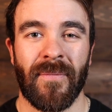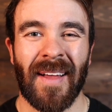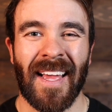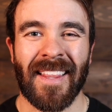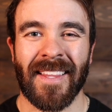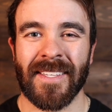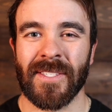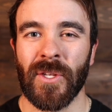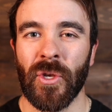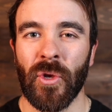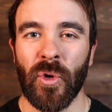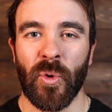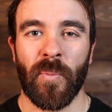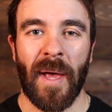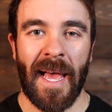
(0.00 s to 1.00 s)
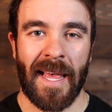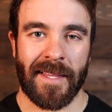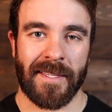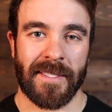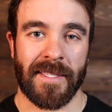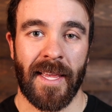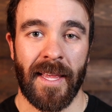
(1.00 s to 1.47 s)
find this new path
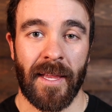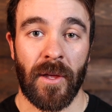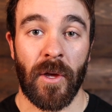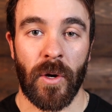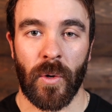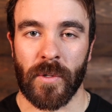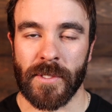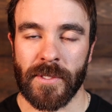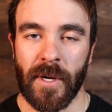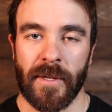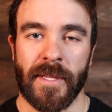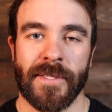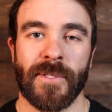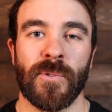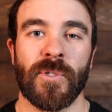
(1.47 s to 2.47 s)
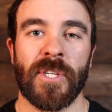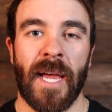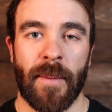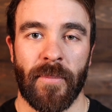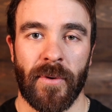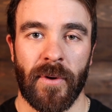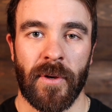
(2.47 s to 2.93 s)
to take or start this new
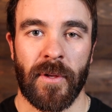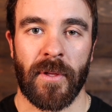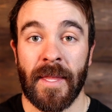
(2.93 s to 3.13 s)
chapter.